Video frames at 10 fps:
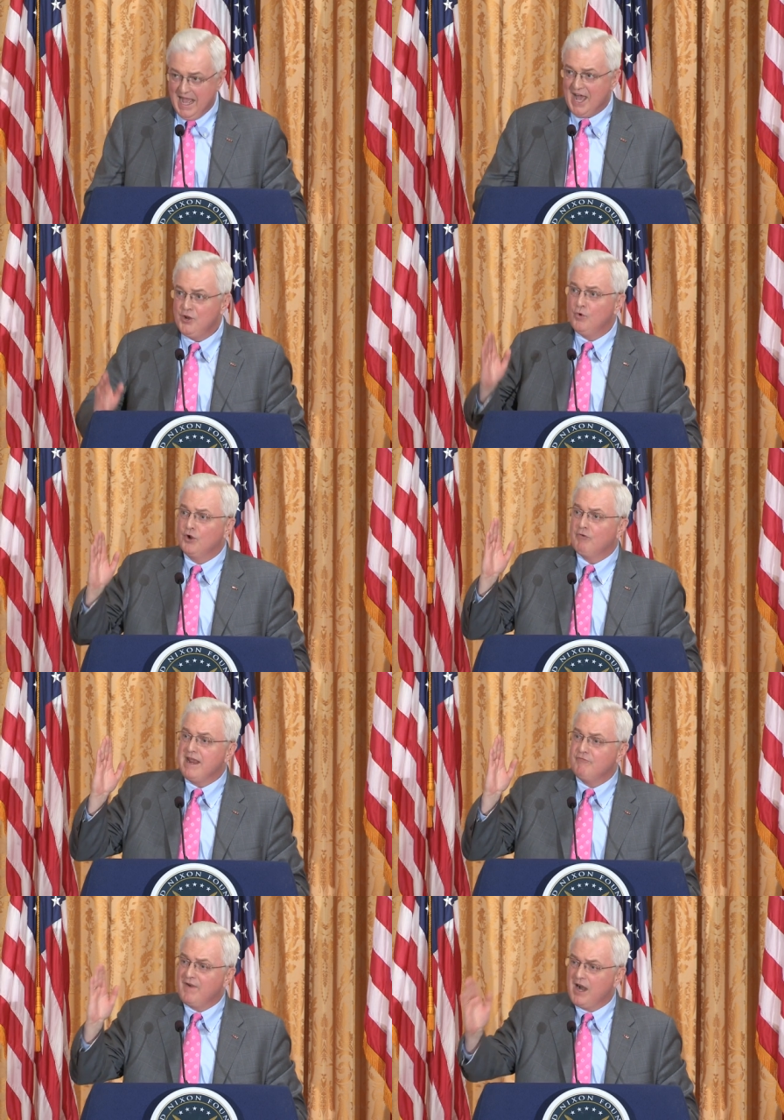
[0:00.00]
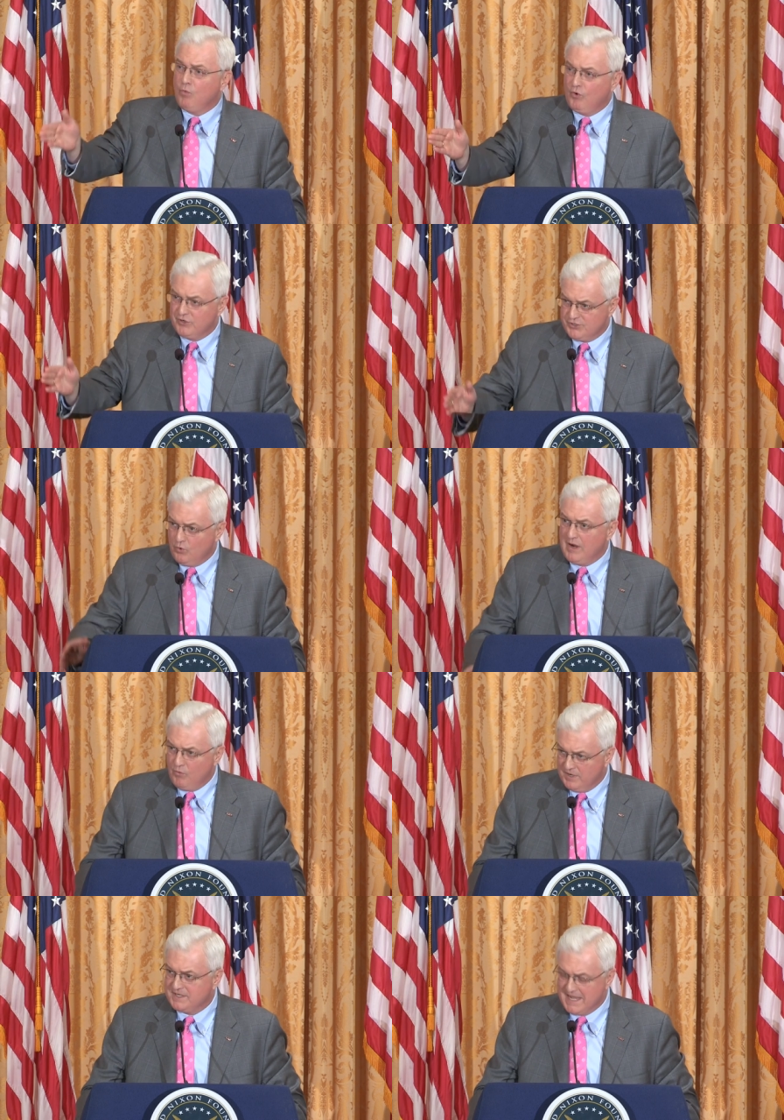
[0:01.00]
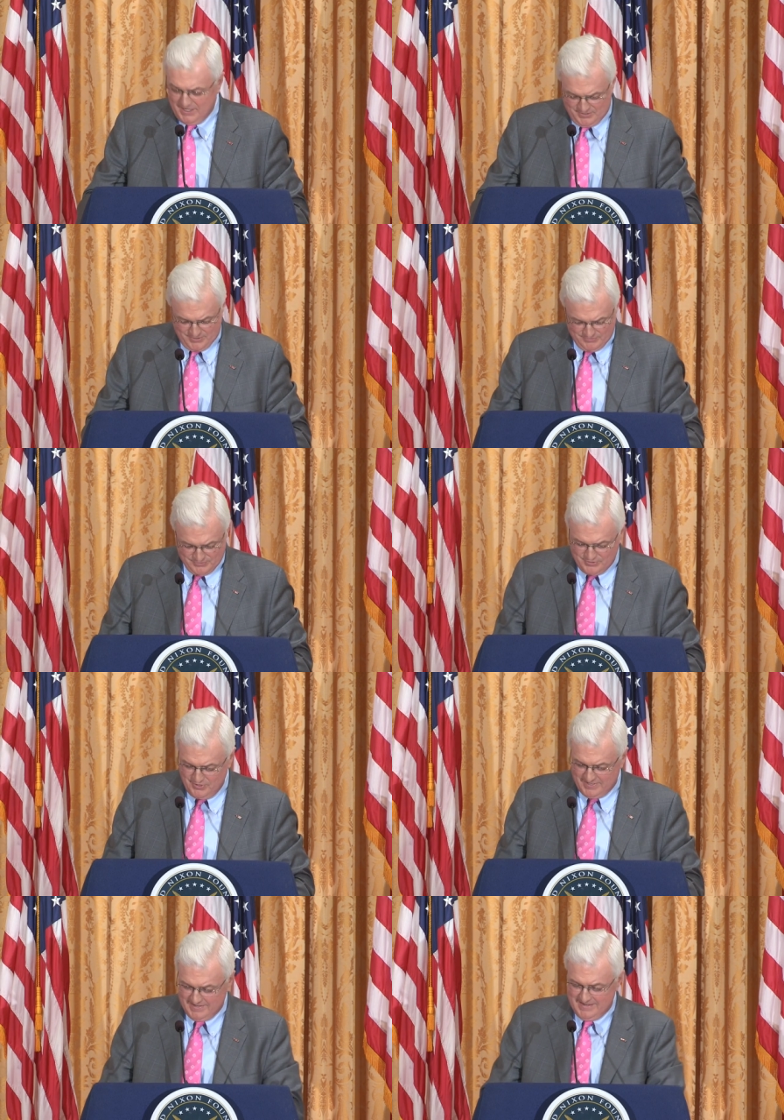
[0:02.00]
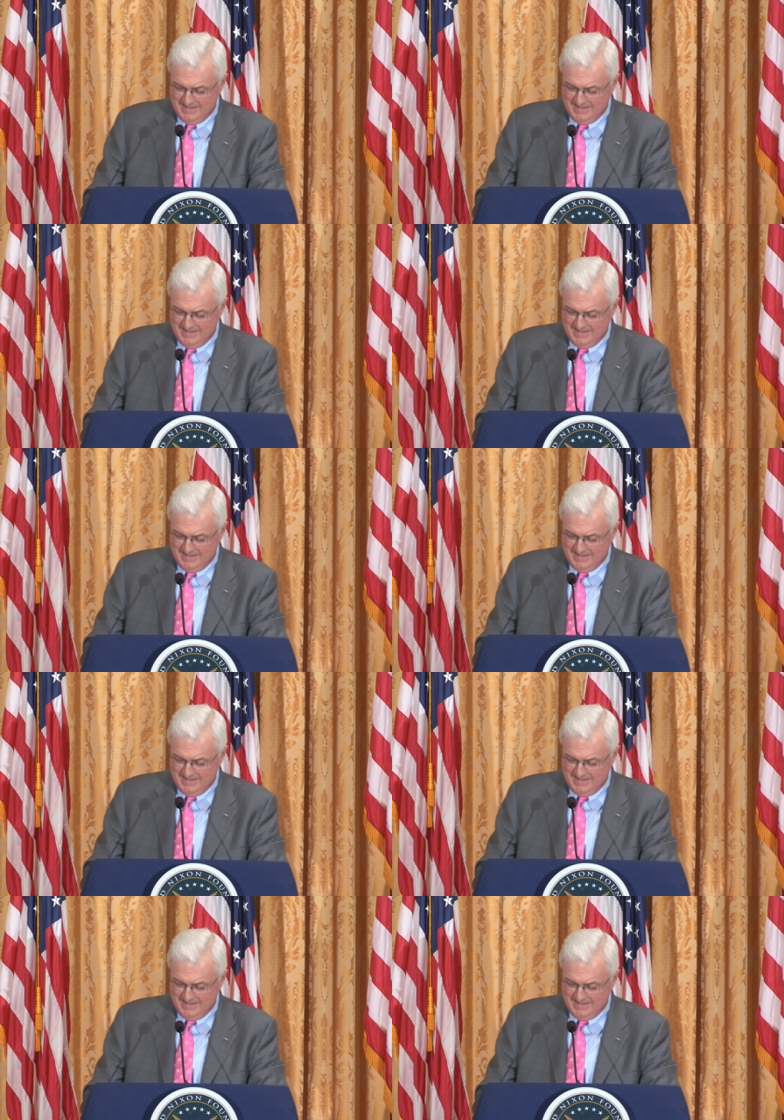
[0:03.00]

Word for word: I know a great fireworks store I want to take you to, so you can.